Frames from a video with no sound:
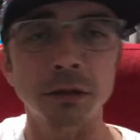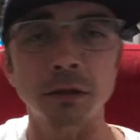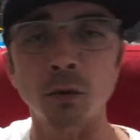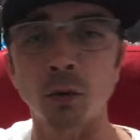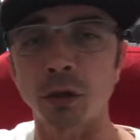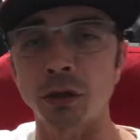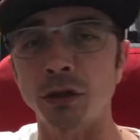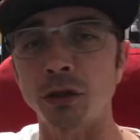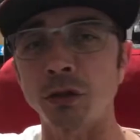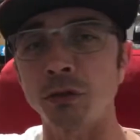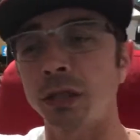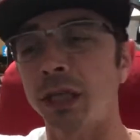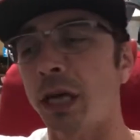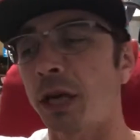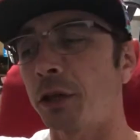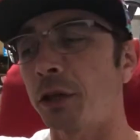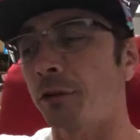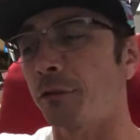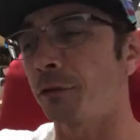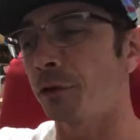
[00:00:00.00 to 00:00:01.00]
or two
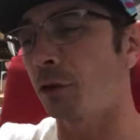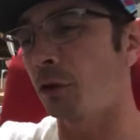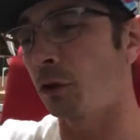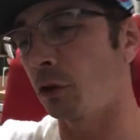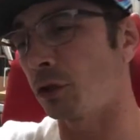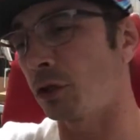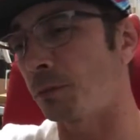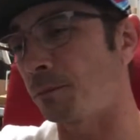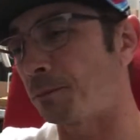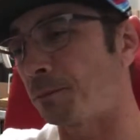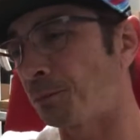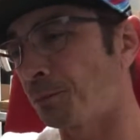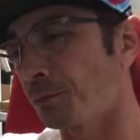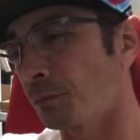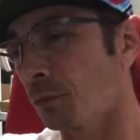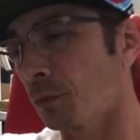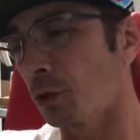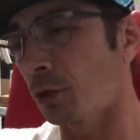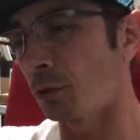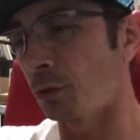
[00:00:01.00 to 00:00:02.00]
together for those
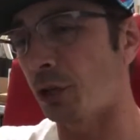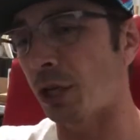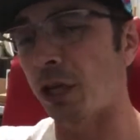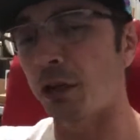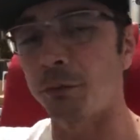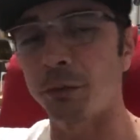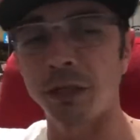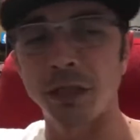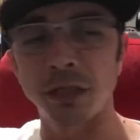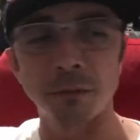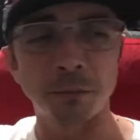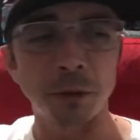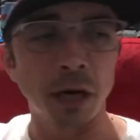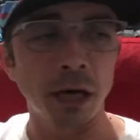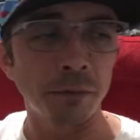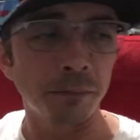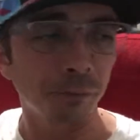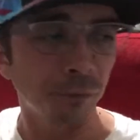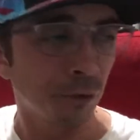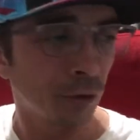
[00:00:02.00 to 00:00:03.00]
two gentlemen that
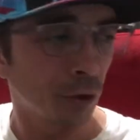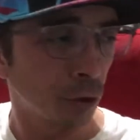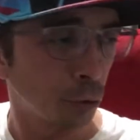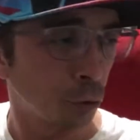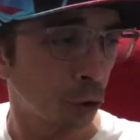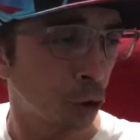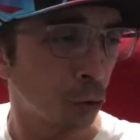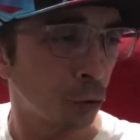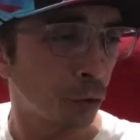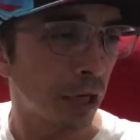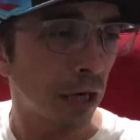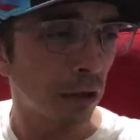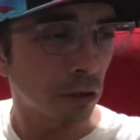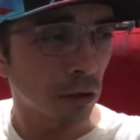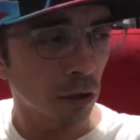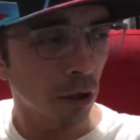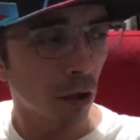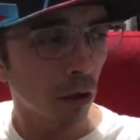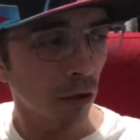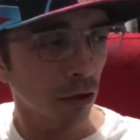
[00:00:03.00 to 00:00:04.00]
bought
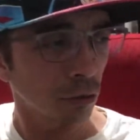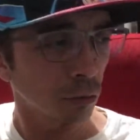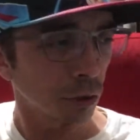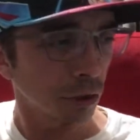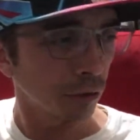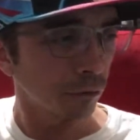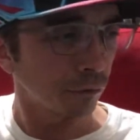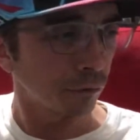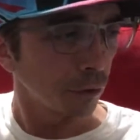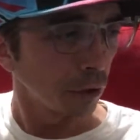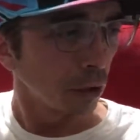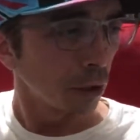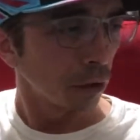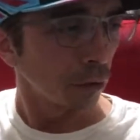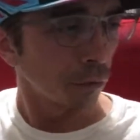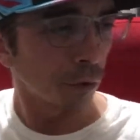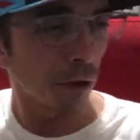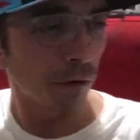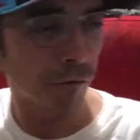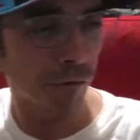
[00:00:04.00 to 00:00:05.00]
$2,000 worth of
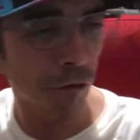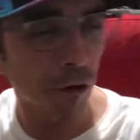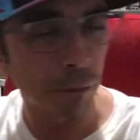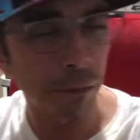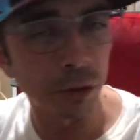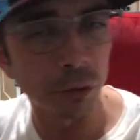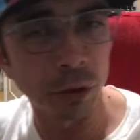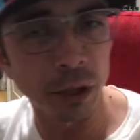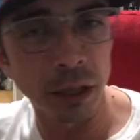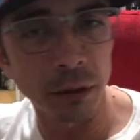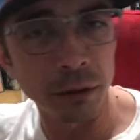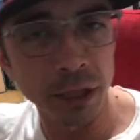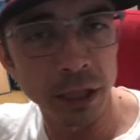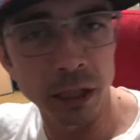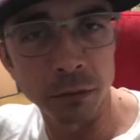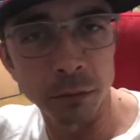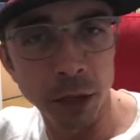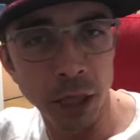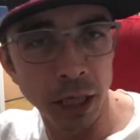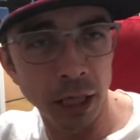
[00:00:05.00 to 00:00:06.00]
rough from me when I was at
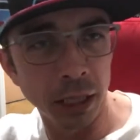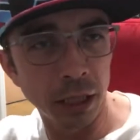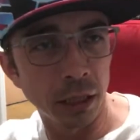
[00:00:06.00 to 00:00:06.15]
the mine,